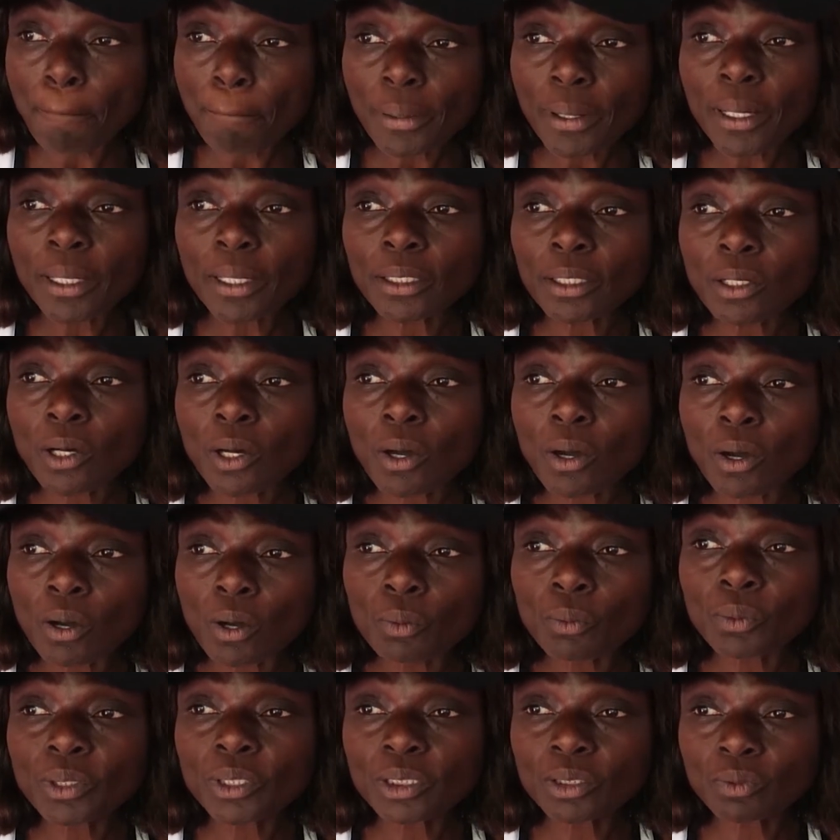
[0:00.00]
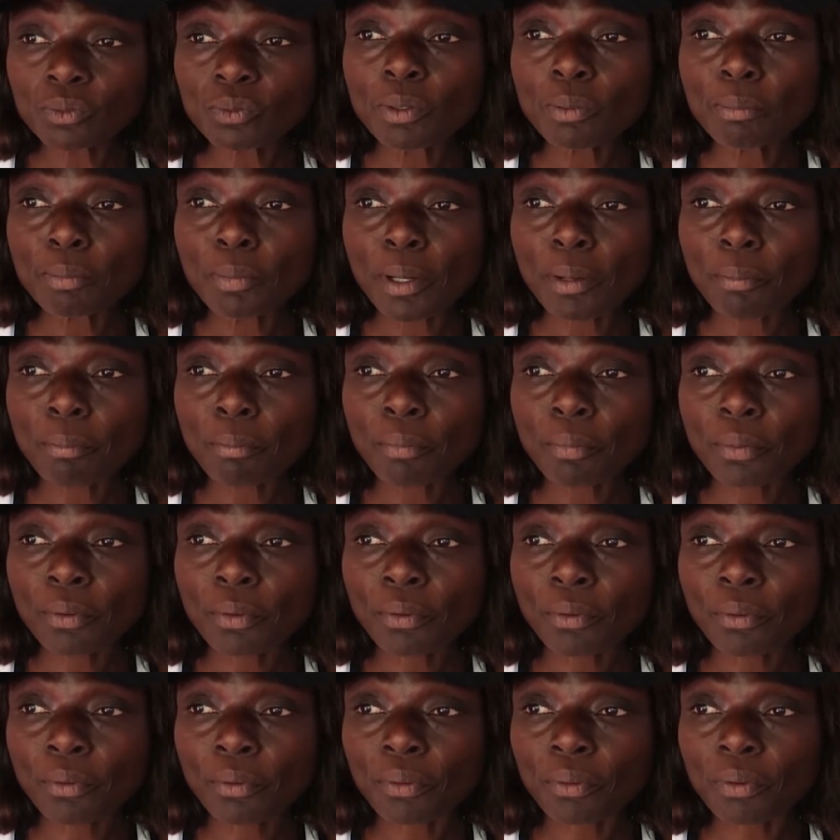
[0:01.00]
but always
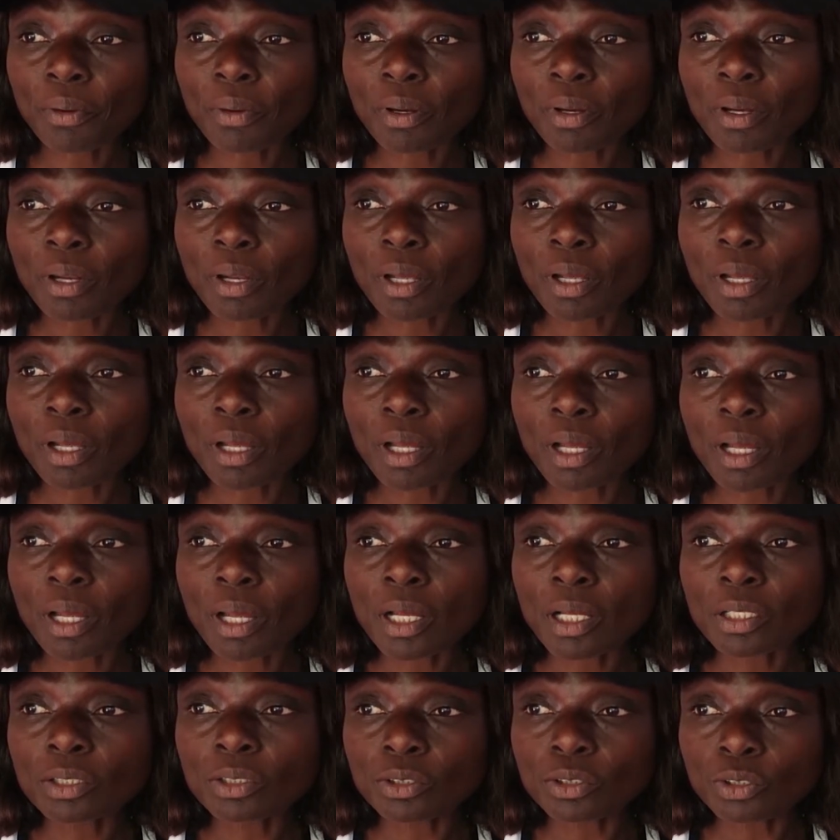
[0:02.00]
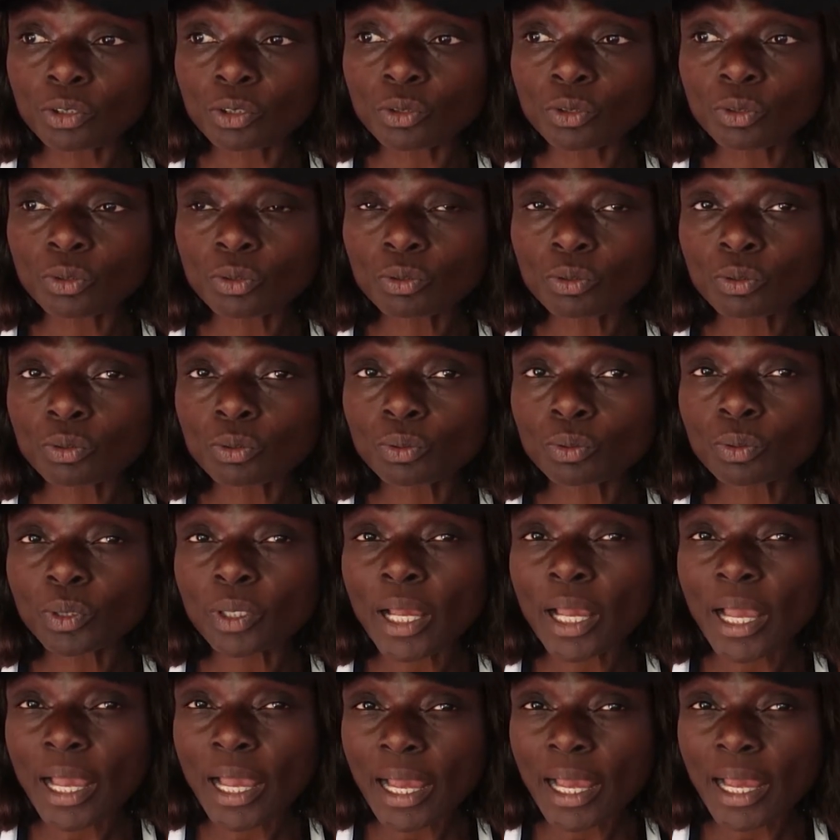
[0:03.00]
remember to
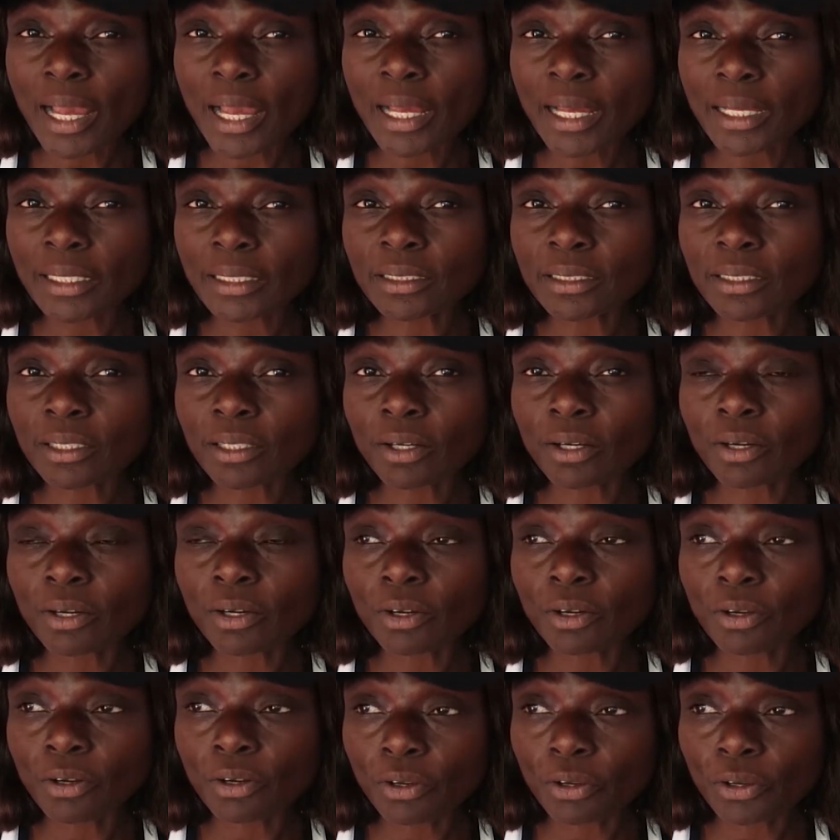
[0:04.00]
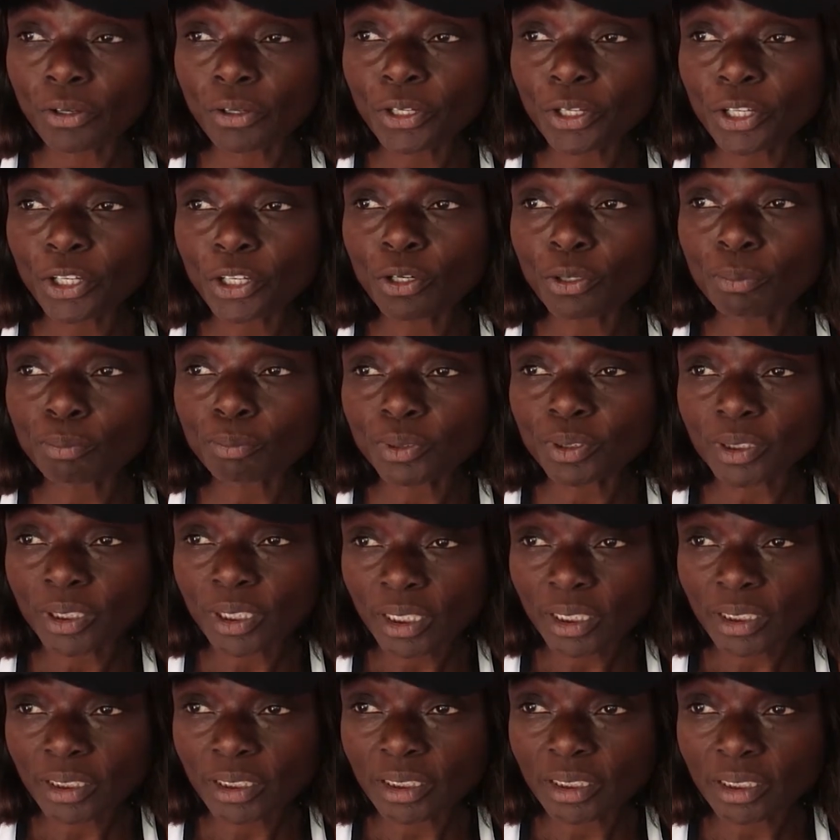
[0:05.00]
add a learning
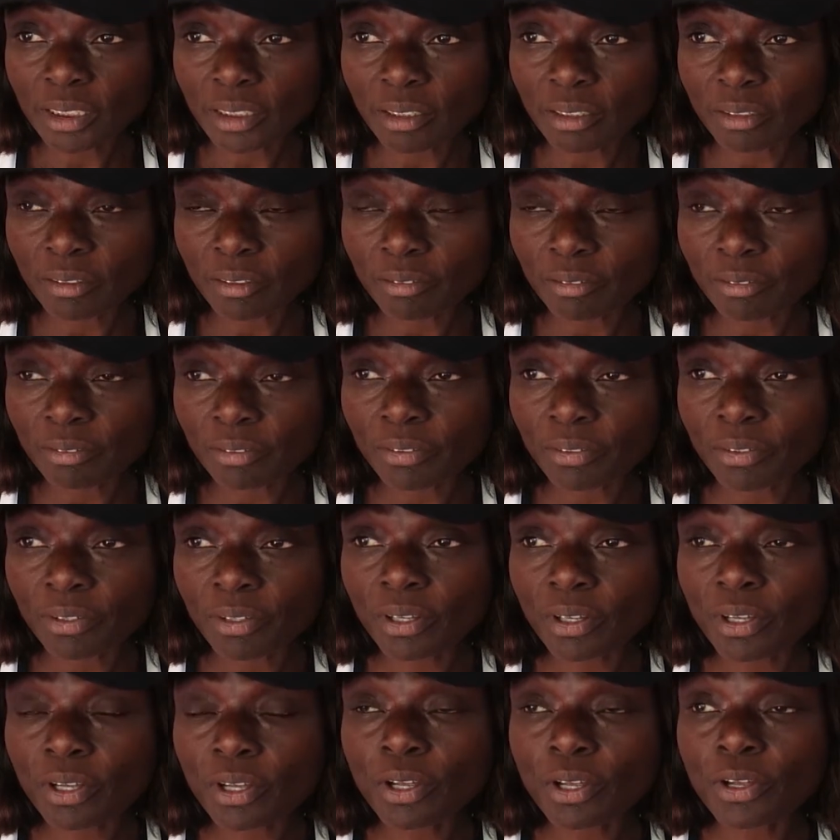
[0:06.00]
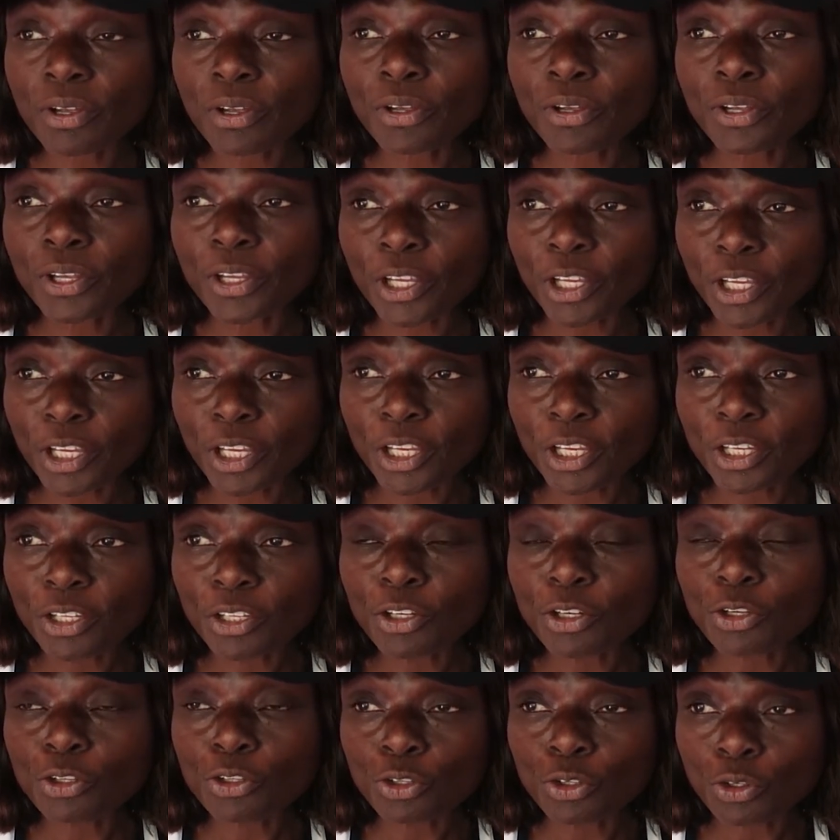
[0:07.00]
objective in
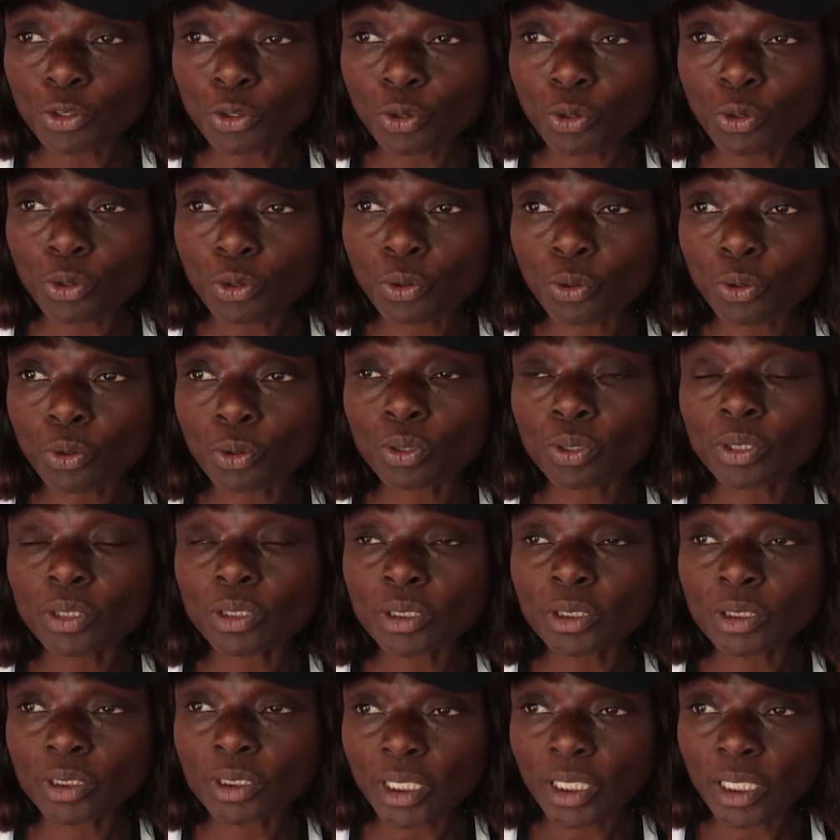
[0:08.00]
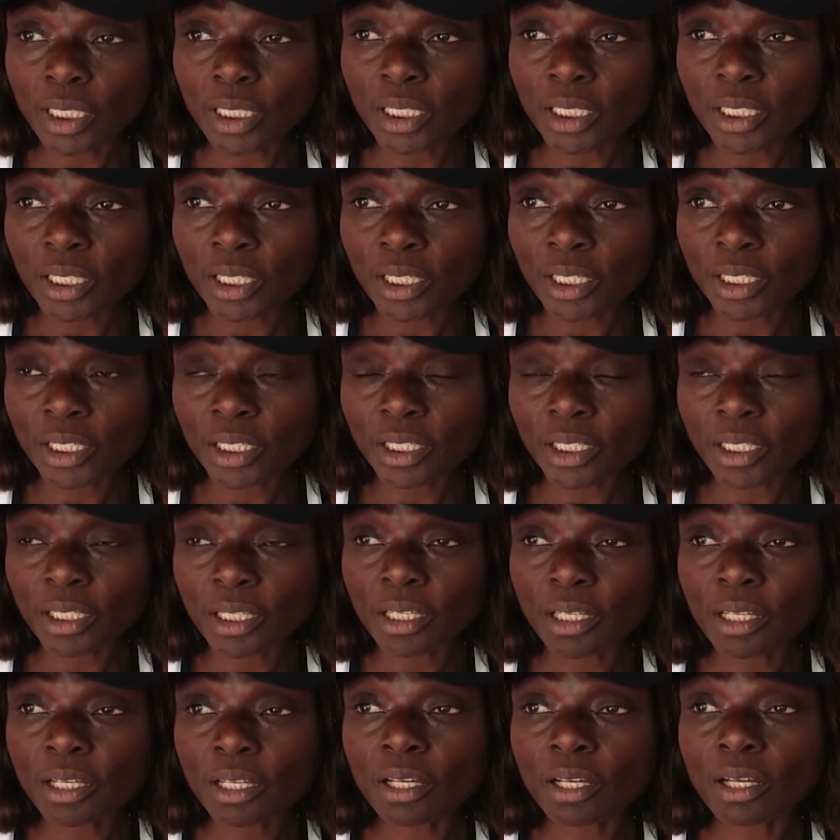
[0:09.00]
your daily
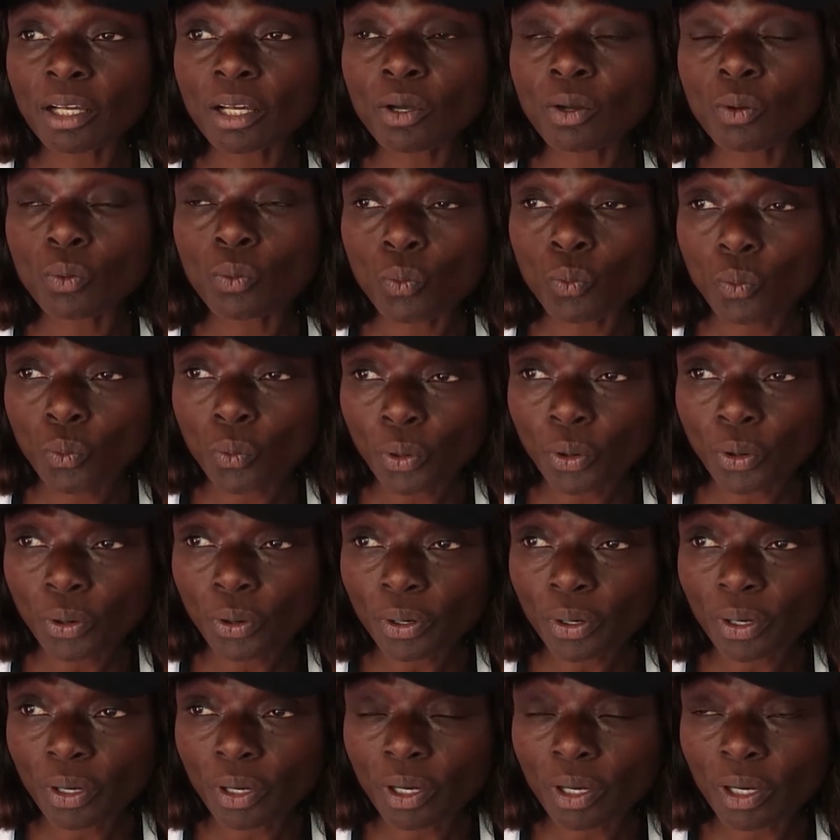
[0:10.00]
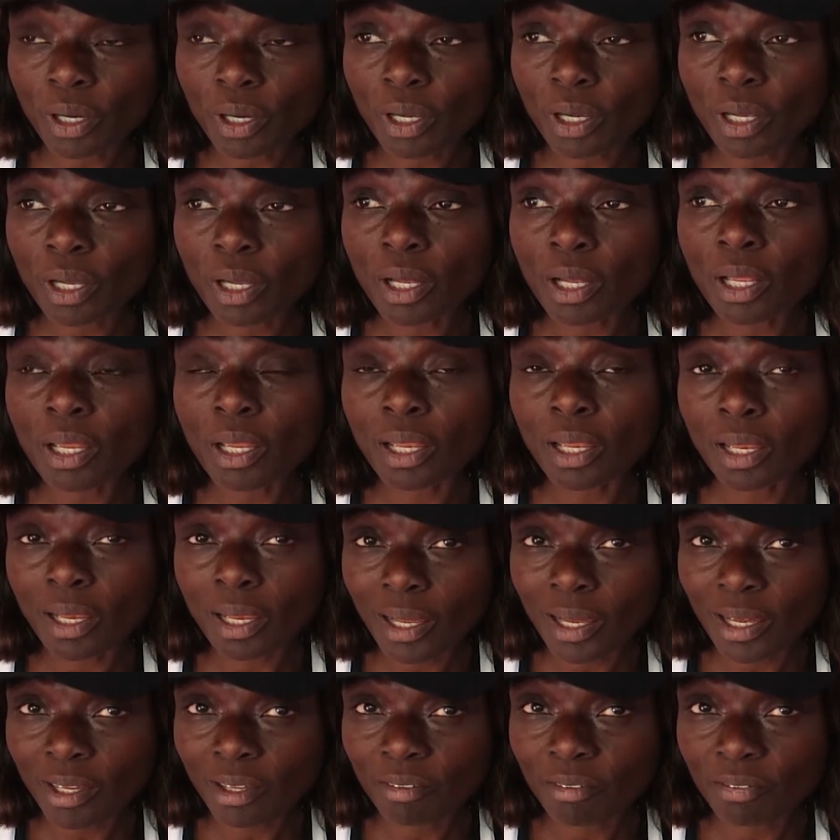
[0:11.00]
work
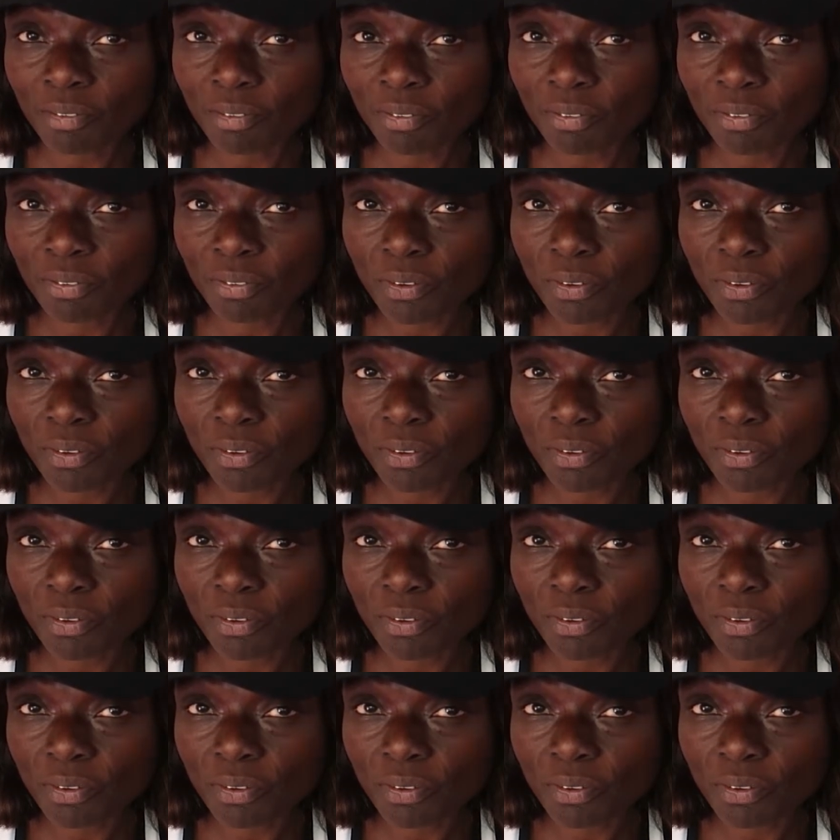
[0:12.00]
life,